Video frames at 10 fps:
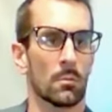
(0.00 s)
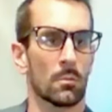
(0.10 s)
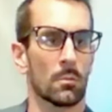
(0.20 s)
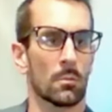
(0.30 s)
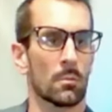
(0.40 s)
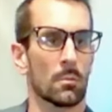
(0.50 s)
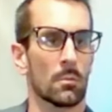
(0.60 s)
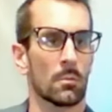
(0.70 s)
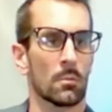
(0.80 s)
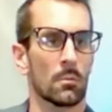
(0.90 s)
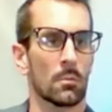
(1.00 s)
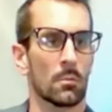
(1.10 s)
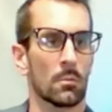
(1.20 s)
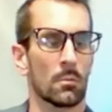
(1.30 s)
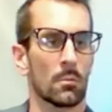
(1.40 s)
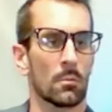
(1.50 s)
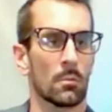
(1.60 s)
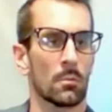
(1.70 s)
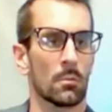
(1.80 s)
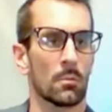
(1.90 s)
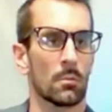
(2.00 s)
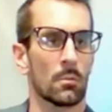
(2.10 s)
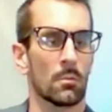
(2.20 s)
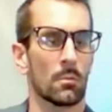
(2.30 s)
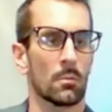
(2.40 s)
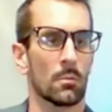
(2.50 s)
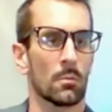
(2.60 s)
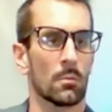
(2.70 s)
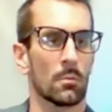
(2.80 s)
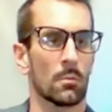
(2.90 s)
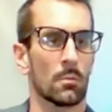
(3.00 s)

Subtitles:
The person shown says nothing.